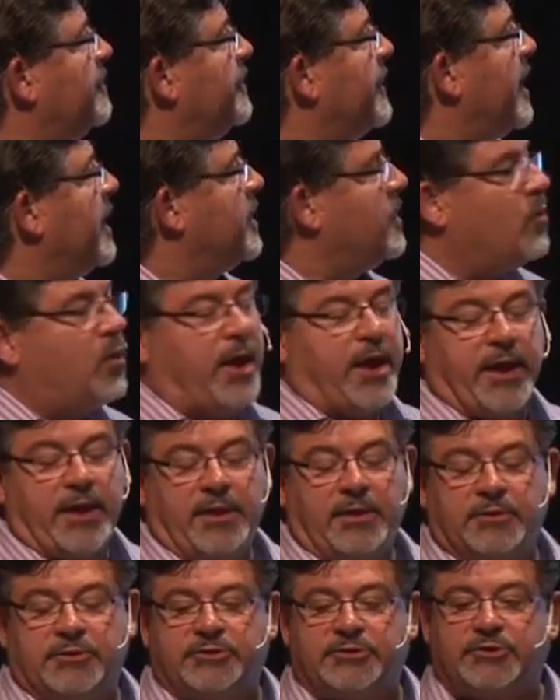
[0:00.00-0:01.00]

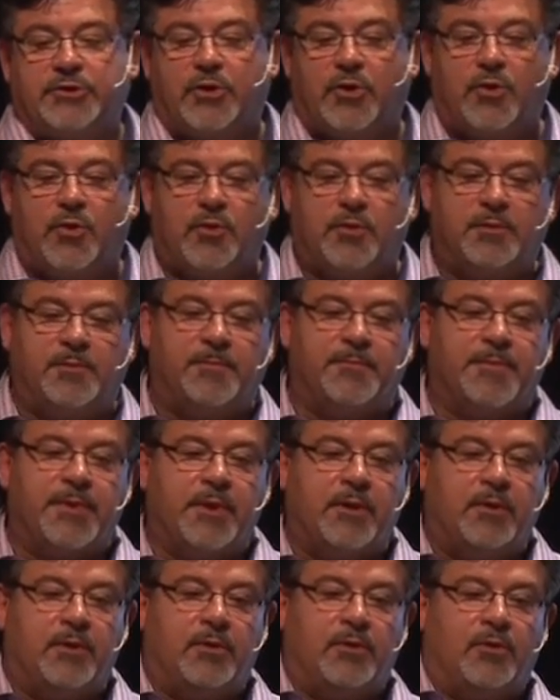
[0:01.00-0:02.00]
anyway, so
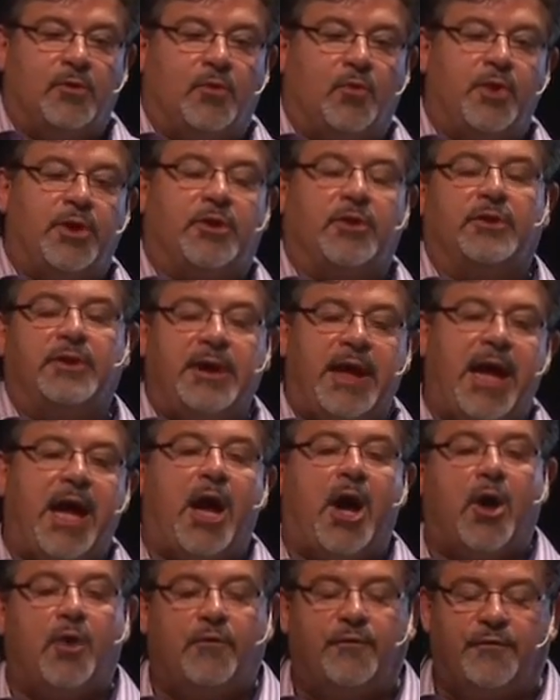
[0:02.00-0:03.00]
we could
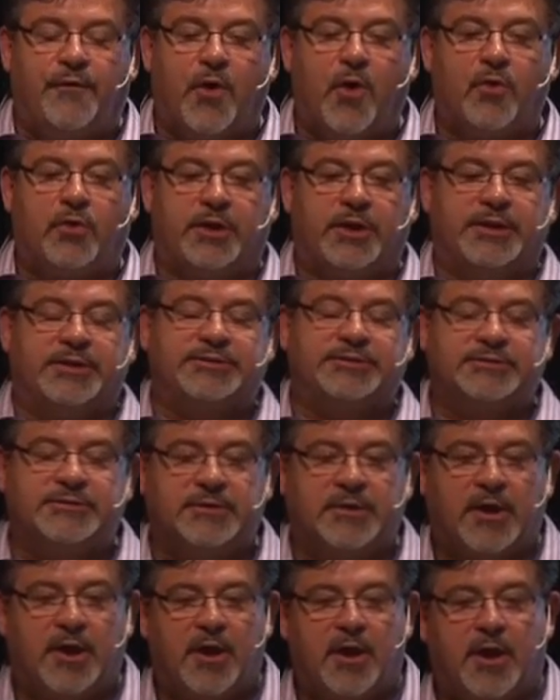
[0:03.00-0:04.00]
now focus
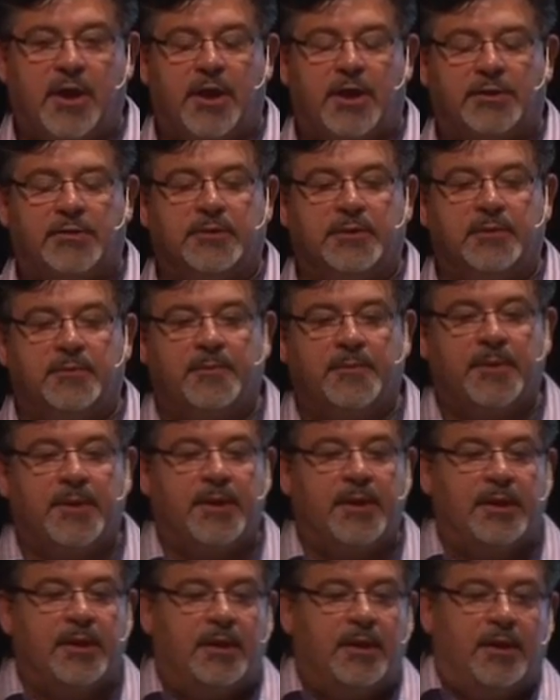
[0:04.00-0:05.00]
on
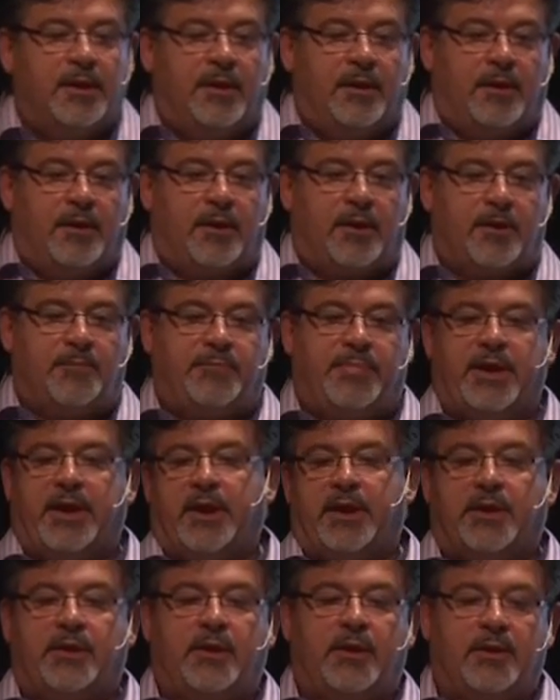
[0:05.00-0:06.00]
our
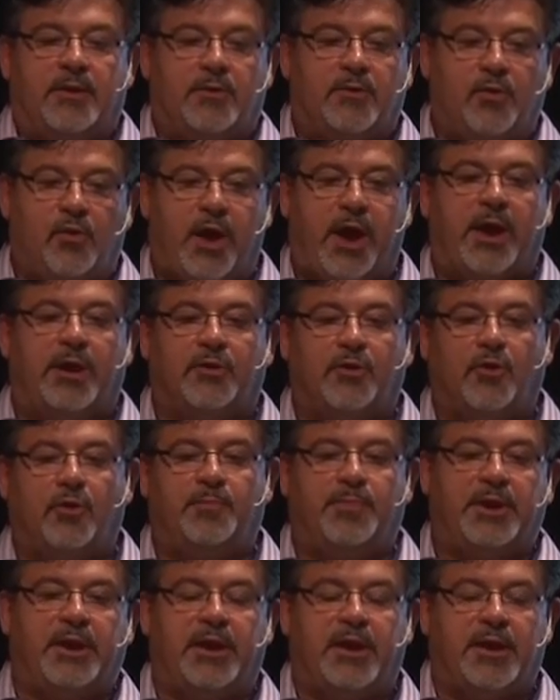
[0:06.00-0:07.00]
big grand
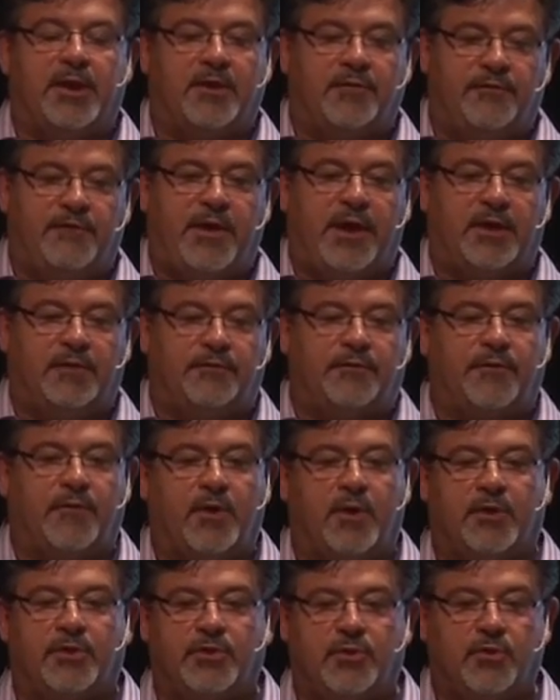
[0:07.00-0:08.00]
opening event for
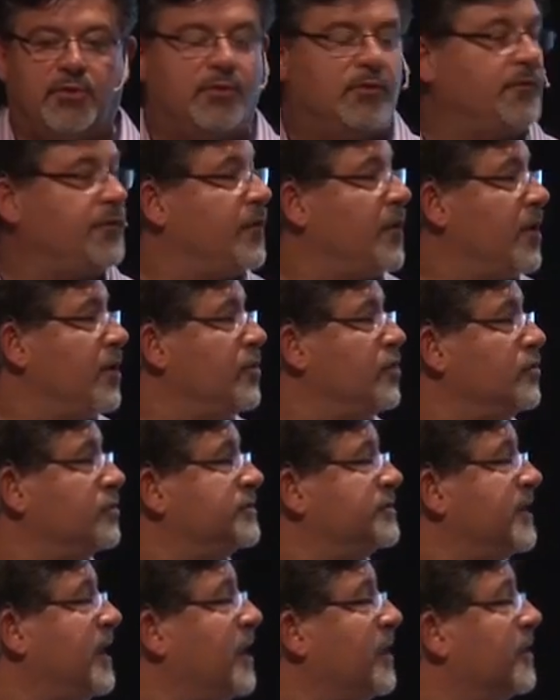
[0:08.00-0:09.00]
our new
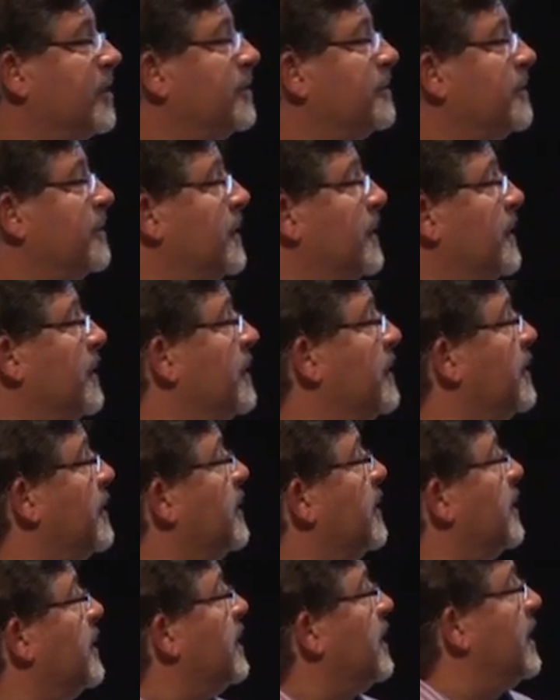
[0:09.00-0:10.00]
cellar.
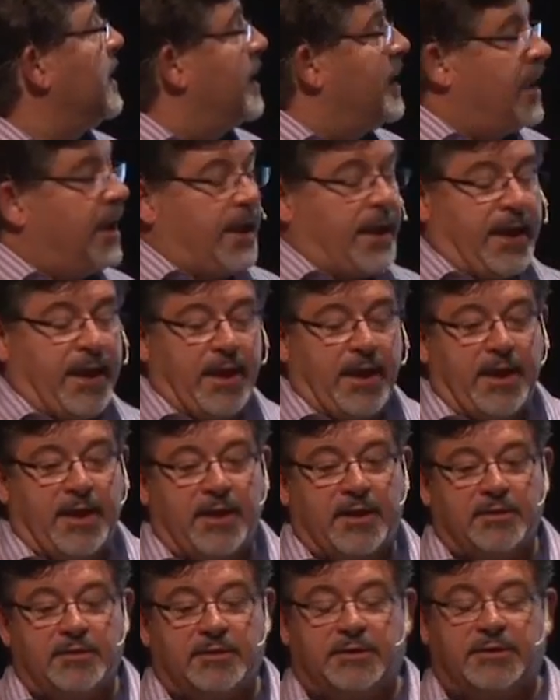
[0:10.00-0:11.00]

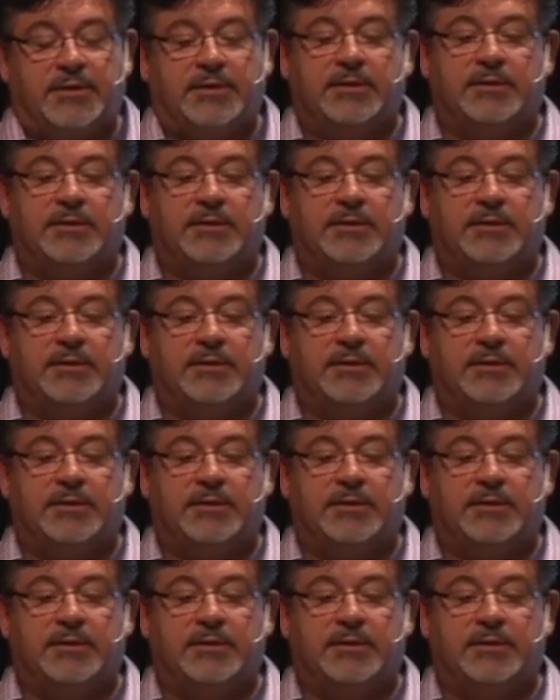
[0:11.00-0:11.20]
And